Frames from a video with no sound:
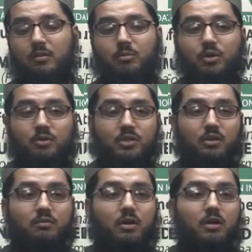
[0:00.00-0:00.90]

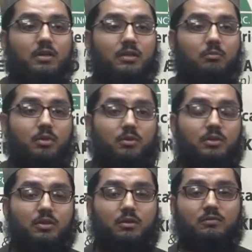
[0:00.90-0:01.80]
purity of heart and
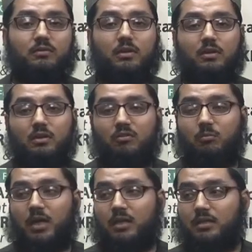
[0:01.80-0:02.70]
purity of
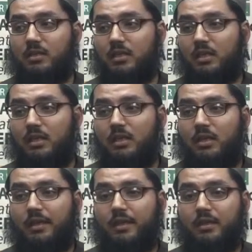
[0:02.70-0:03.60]
mind
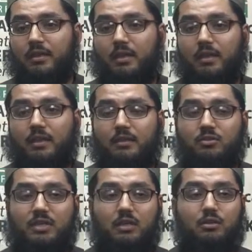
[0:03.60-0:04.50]
and
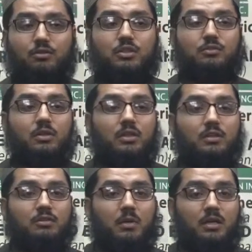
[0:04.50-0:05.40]
to get closer to
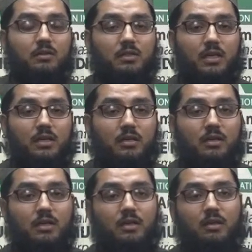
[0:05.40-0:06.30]
Allah subhanahu wa ta'ala,
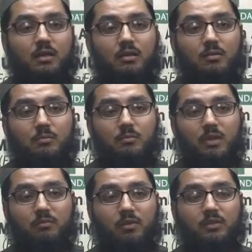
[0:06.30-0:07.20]

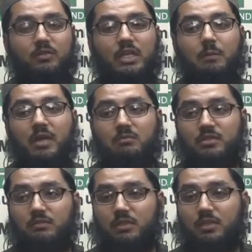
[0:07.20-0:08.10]
following the
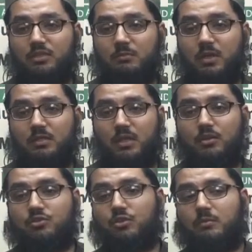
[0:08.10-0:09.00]
commandments of Allah subhanahu wa
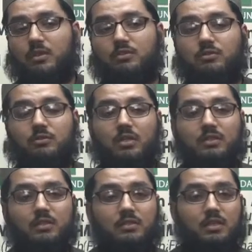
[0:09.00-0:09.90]
ta'ala shown by
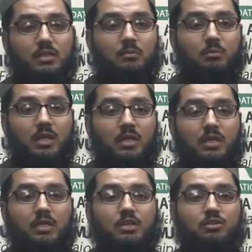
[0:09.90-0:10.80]
Rasulullah sallallahu alaihi wasallam,
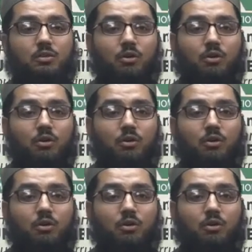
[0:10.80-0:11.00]
he should